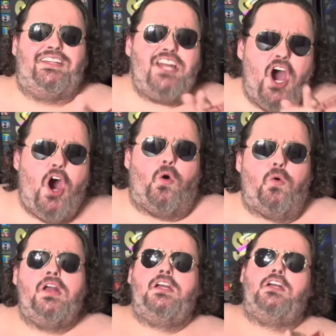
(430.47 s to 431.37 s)
No.
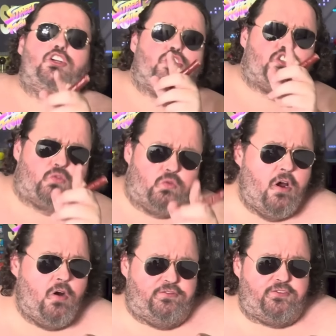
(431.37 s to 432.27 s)

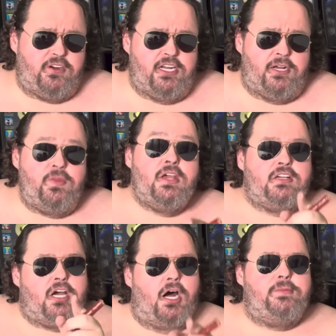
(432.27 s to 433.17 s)
True freedom
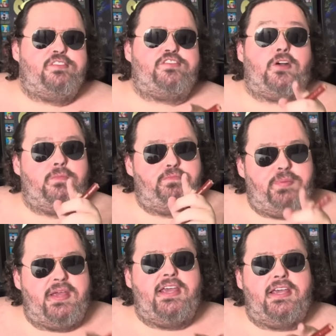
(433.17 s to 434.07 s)
comes from
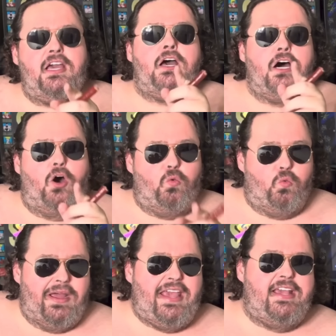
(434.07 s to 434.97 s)
being a
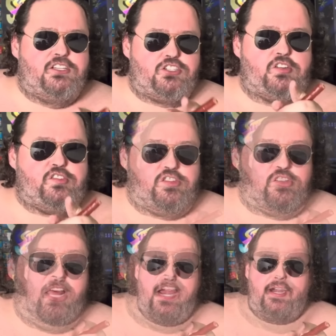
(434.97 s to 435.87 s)
wage
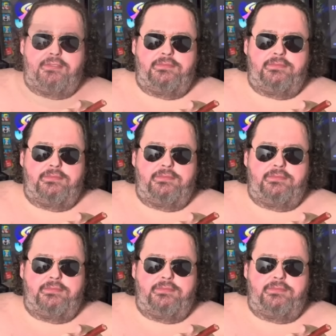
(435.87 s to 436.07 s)
slave.